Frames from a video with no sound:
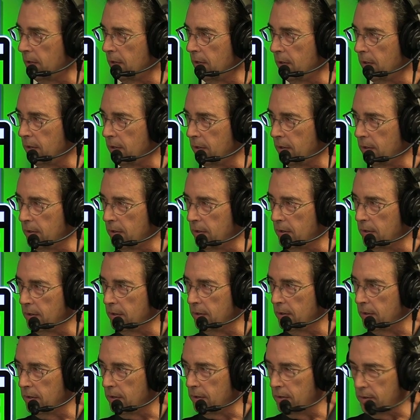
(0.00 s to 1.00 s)

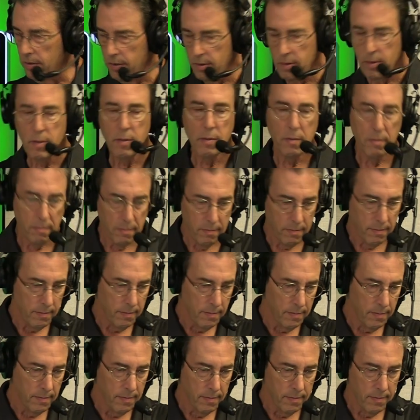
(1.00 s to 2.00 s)

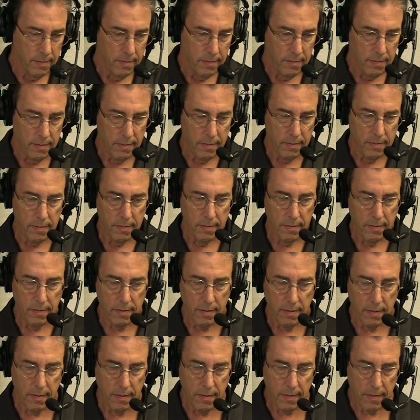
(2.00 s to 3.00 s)

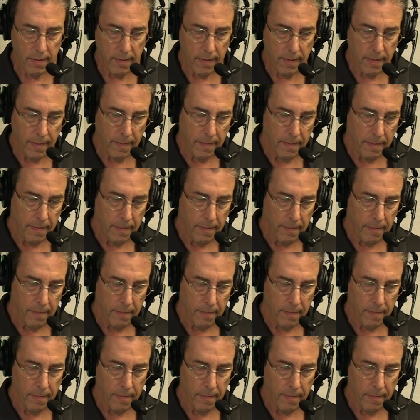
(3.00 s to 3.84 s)
No words are spoken by the person on screen.